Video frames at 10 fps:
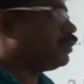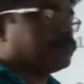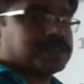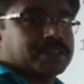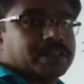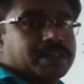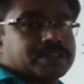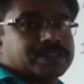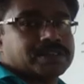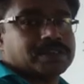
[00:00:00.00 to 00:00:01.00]
the
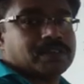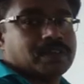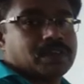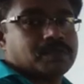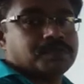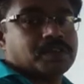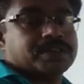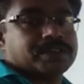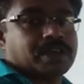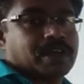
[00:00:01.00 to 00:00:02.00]
sentence,
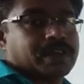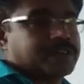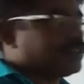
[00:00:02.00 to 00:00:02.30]
works hard,